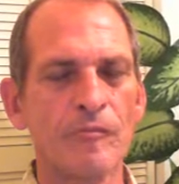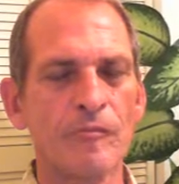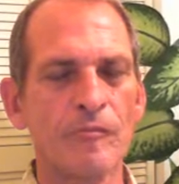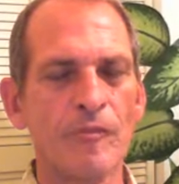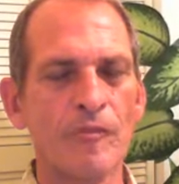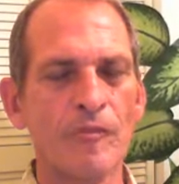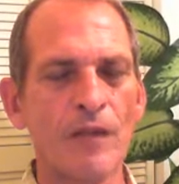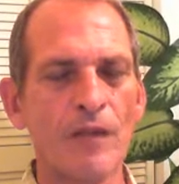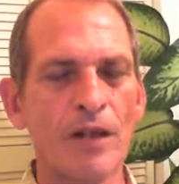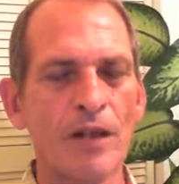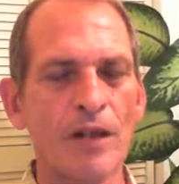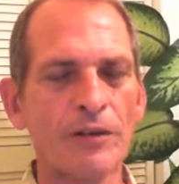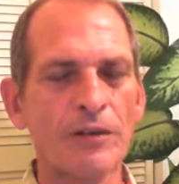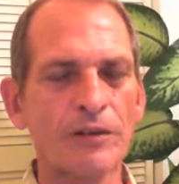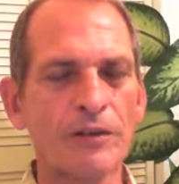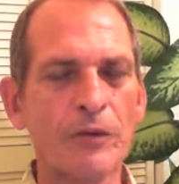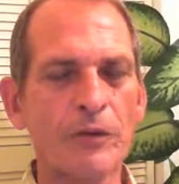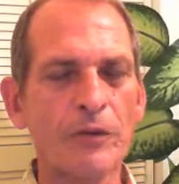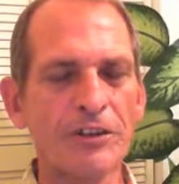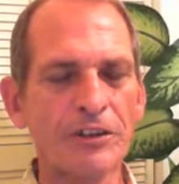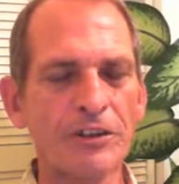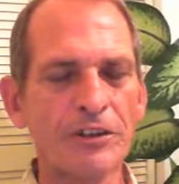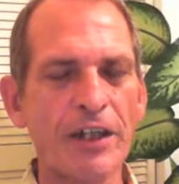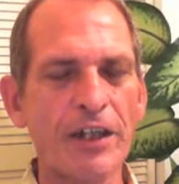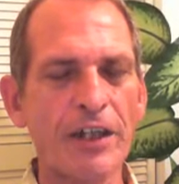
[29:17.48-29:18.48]
And so we
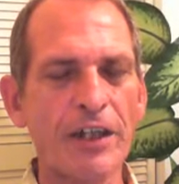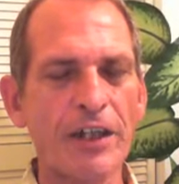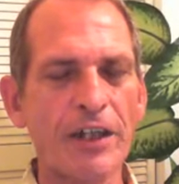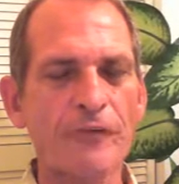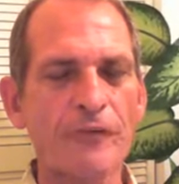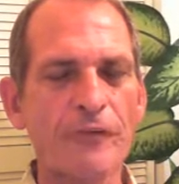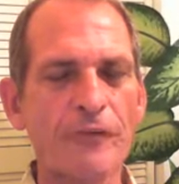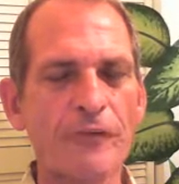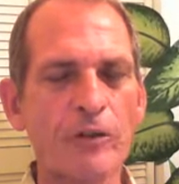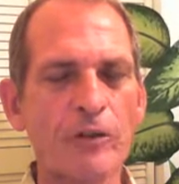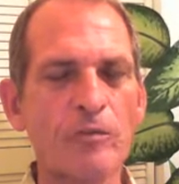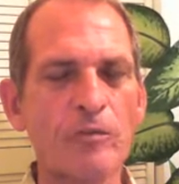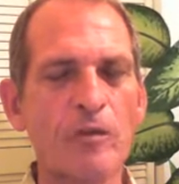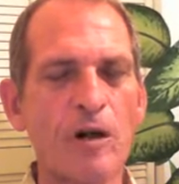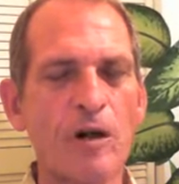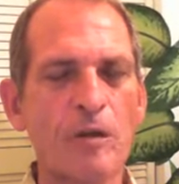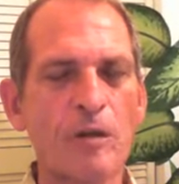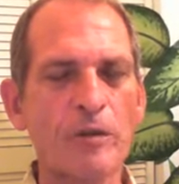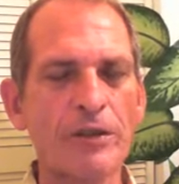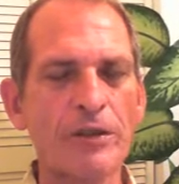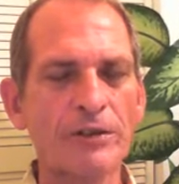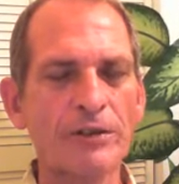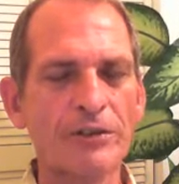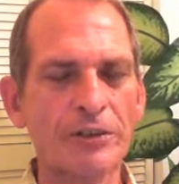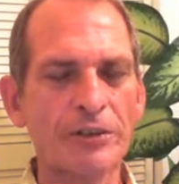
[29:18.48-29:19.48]
just take a few
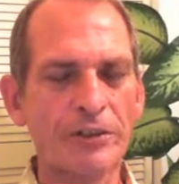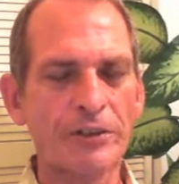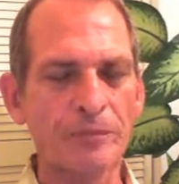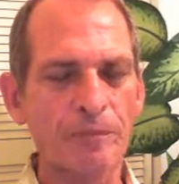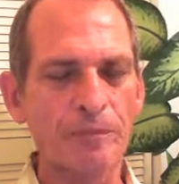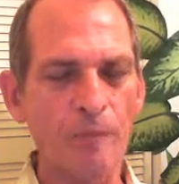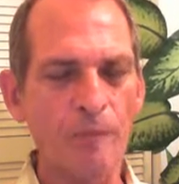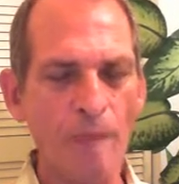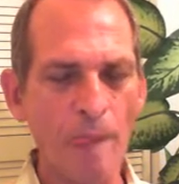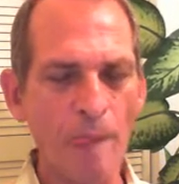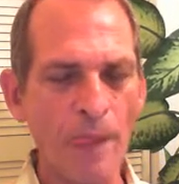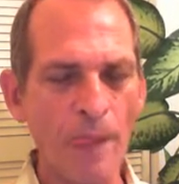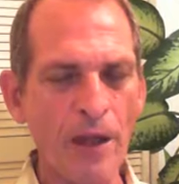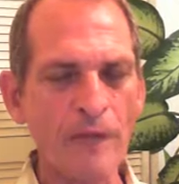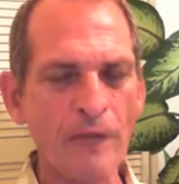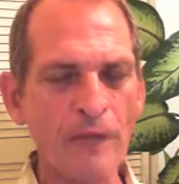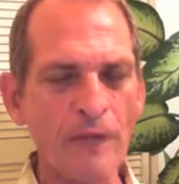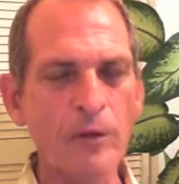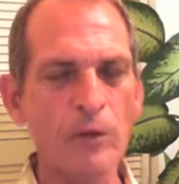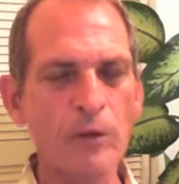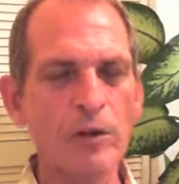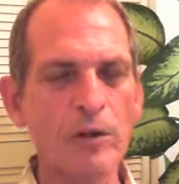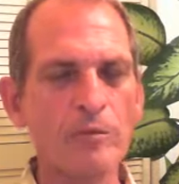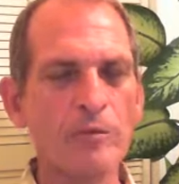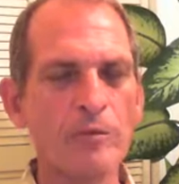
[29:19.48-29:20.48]
moments,
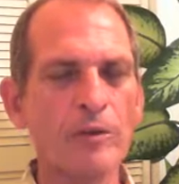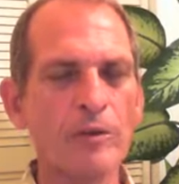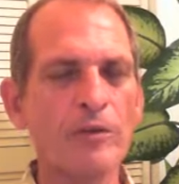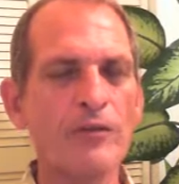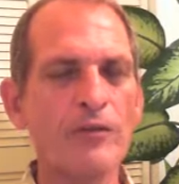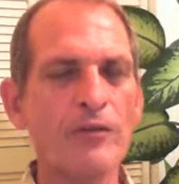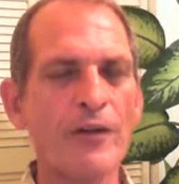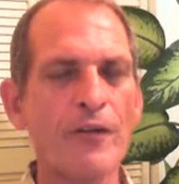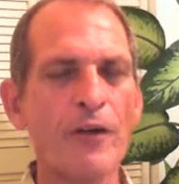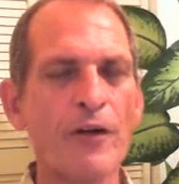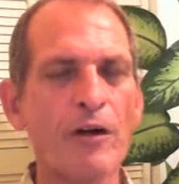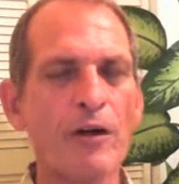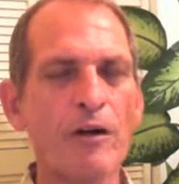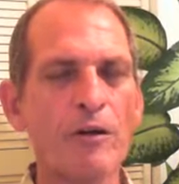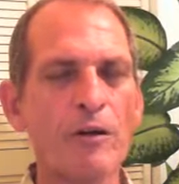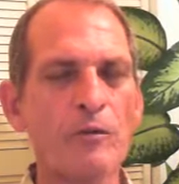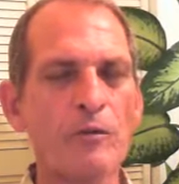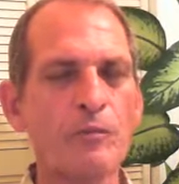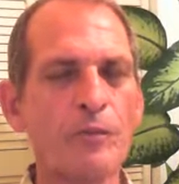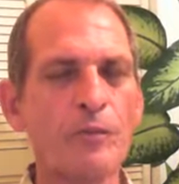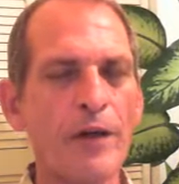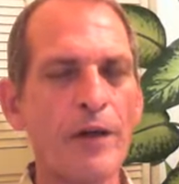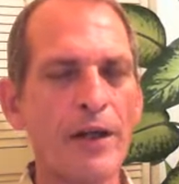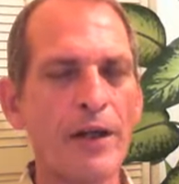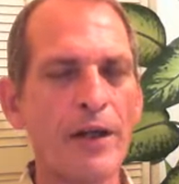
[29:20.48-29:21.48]
everyone move at their
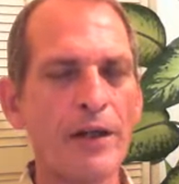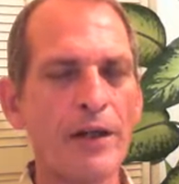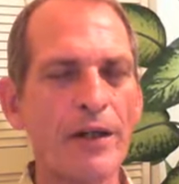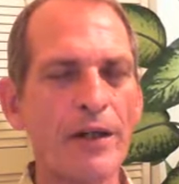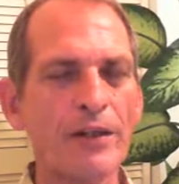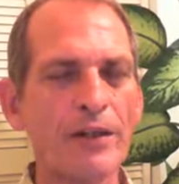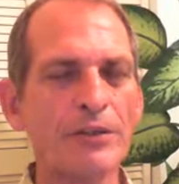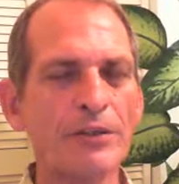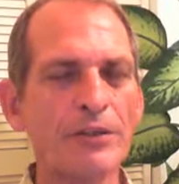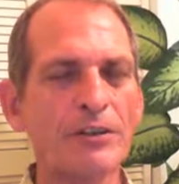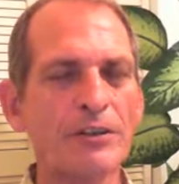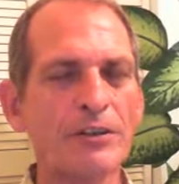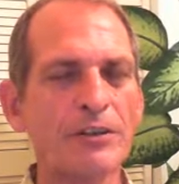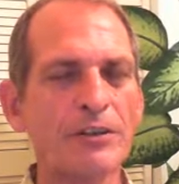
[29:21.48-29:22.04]
own pace,